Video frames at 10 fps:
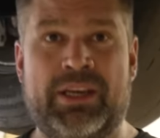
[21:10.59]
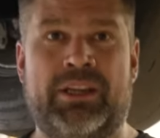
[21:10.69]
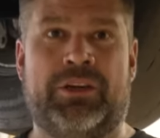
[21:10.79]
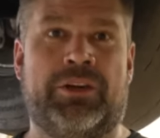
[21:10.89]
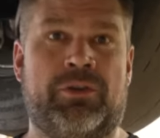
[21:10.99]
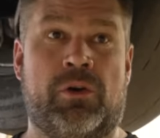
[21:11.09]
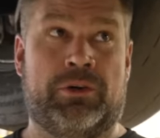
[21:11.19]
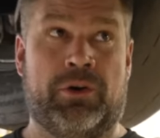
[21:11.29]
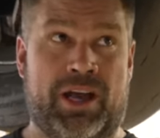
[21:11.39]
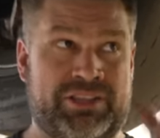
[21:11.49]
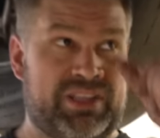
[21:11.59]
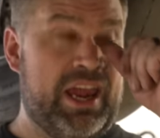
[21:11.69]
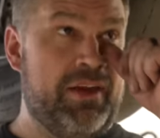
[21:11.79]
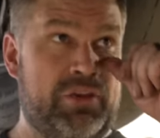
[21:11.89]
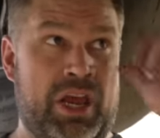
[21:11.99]
They're in Norcross. They
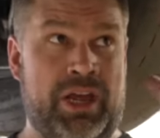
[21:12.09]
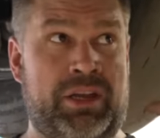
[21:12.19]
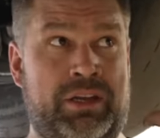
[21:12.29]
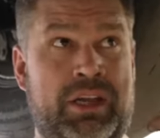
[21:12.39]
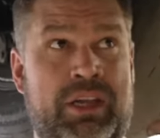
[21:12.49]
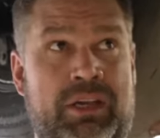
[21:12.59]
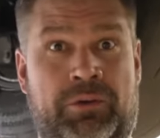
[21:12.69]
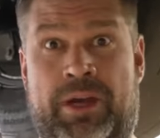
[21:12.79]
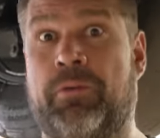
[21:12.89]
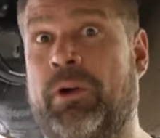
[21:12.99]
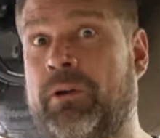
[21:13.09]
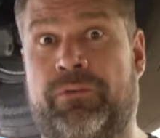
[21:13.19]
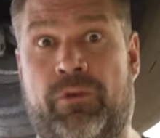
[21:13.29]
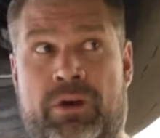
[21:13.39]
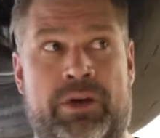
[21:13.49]
have done great work
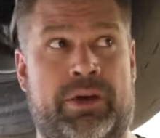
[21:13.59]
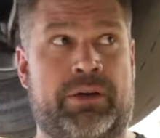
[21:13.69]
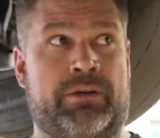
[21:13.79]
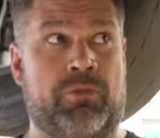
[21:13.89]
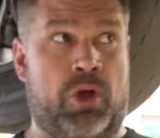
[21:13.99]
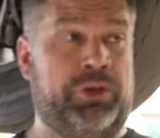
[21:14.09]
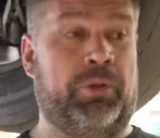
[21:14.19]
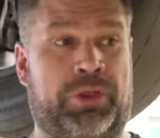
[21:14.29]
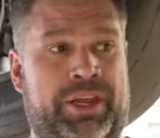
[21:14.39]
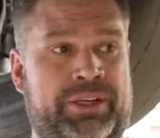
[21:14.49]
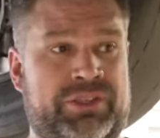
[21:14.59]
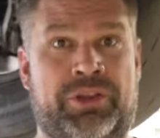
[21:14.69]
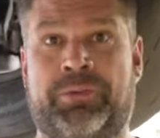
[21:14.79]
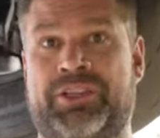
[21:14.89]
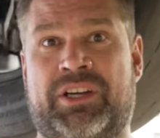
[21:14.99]
for multiple things on
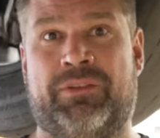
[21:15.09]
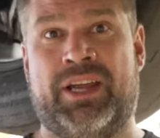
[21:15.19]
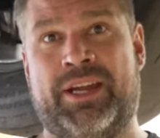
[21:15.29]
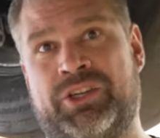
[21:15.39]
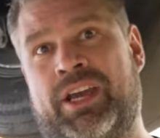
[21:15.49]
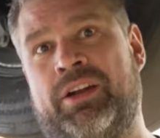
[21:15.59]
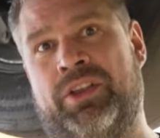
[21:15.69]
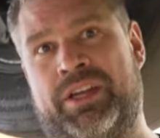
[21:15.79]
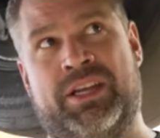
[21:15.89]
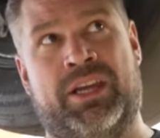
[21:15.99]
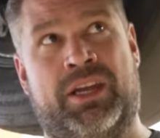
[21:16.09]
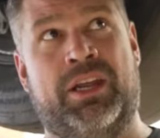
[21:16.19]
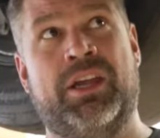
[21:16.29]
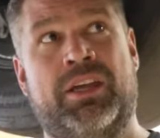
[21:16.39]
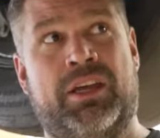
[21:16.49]
the Wrench Everyday channel. They did
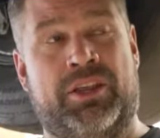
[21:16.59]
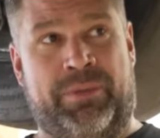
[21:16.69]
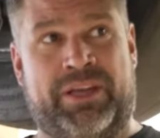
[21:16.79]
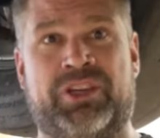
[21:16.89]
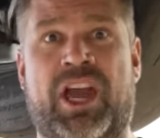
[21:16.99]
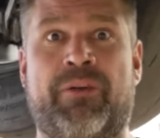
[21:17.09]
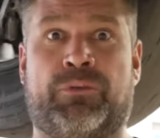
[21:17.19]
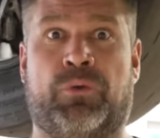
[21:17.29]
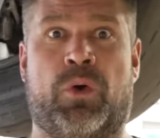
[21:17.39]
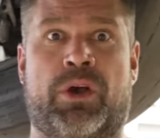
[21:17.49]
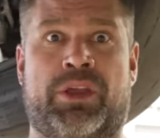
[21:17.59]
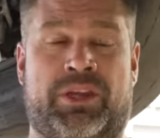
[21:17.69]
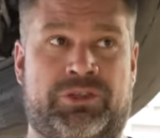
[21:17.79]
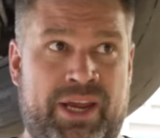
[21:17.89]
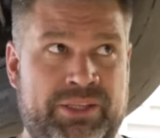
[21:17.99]
the big shaft for the
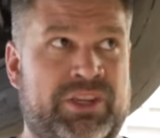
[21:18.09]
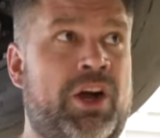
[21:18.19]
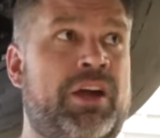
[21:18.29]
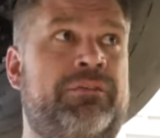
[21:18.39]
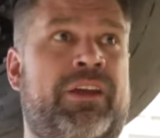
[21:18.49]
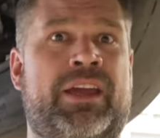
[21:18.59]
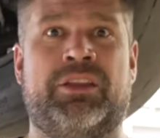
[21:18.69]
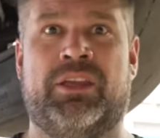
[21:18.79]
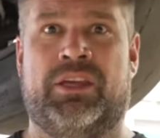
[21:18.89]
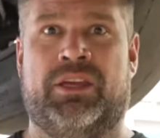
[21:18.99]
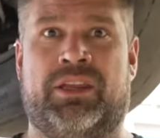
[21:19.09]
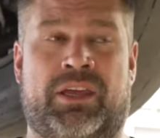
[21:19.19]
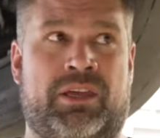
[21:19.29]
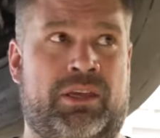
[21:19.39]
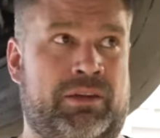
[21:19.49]
Transcon van, the,
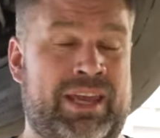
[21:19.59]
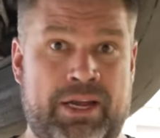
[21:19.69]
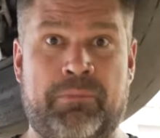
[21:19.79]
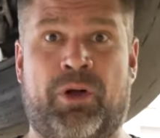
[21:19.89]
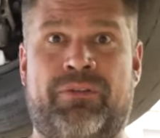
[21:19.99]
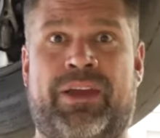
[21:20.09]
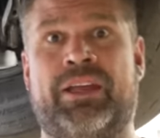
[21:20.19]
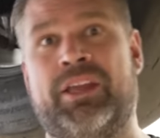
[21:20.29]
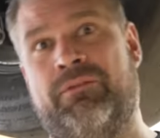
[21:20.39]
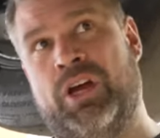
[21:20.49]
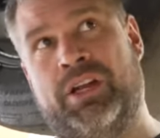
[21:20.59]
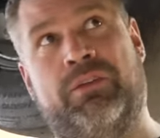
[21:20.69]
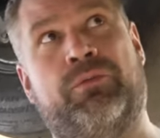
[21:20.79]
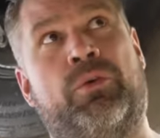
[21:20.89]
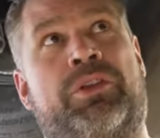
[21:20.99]
the Cannonball van. They've done
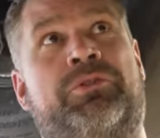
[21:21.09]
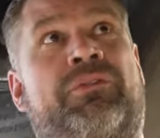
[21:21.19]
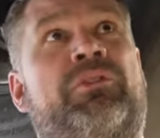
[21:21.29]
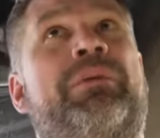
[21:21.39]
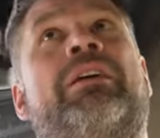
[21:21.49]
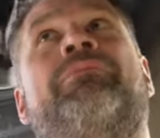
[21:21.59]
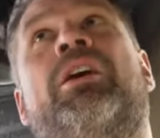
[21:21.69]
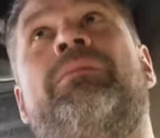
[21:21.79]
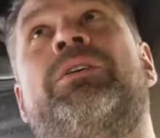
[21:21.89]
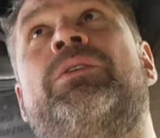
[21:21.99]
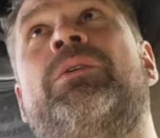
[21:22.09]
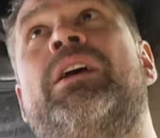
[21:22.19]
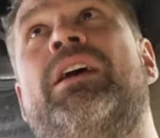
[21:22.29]
it for the Drift BMW.